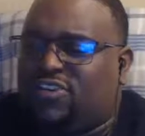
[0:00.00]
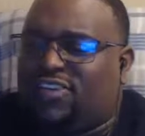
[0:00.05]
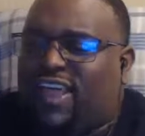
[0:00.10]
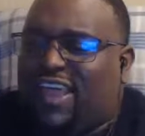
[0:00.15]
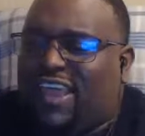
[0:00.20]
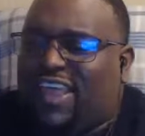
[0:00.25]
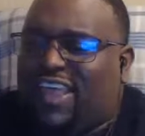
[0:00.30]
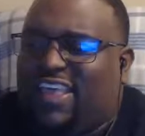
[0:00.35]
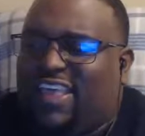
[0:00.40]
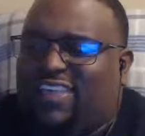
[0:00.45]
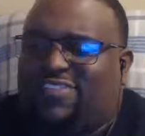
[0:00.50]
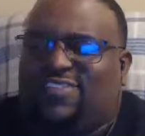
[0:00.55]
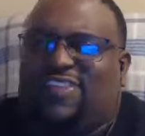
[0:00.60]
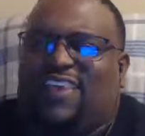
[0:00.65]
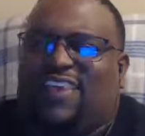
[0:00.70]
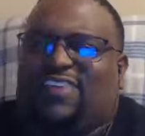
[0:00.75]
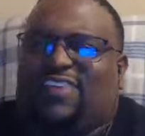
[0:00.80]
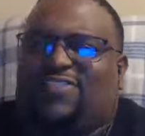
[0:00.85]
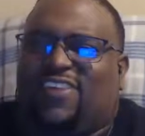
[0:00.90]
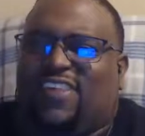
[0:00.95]
Like, is
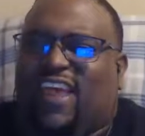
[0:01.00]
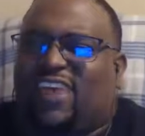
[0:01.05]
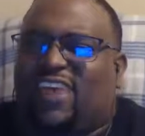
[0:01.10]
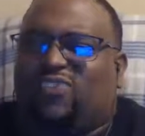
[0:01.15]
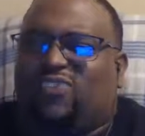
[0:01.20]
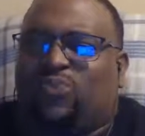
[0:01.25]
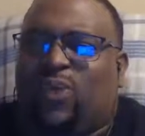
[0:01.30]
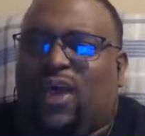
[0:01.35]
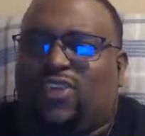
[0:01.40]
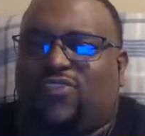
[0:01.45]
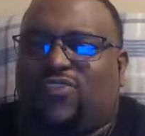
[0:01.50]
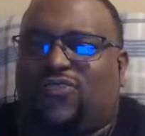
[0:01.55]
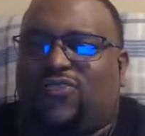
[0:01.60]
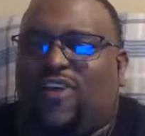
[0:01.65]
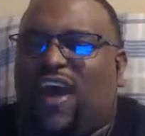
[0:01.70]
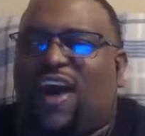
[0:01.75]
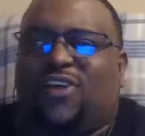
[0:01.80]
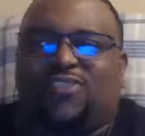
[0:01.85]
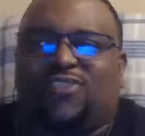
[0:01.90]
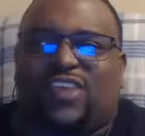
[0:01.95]
the Night's Watch
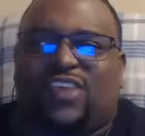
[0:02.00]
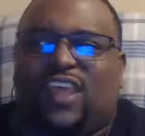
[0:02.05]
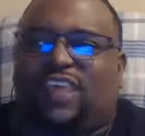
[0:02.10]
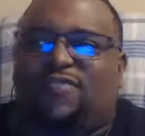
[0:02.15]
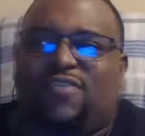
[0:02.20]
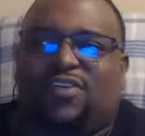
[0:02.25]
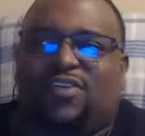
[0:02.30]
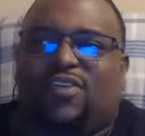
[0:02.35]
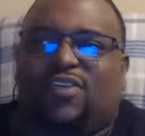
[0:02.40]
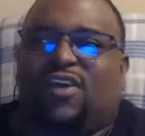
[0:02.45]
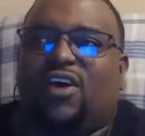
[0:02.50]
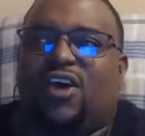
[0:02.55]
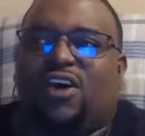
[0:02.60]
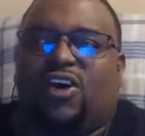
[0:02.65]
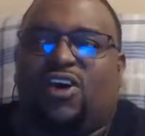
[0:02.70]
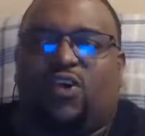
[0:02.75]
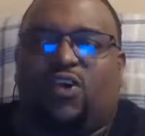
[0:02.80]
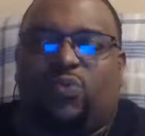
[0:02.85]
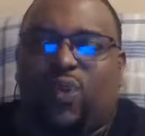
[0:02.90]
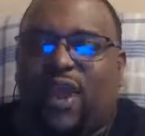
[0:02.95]
vows even
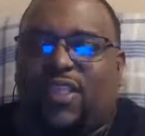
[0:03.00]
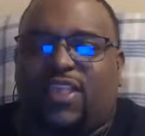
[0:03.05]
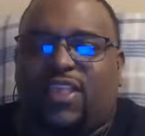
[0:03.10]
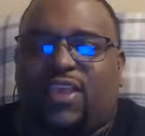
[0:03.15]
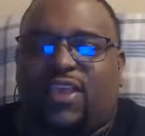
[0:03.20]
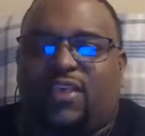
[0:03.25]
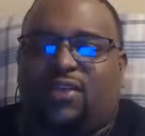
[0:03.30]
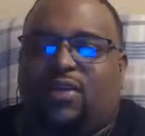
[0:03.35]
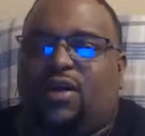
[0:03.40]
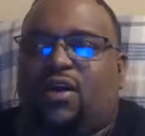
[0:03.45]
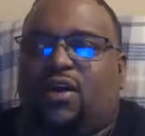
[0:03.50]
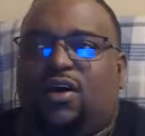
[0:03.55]
correct? And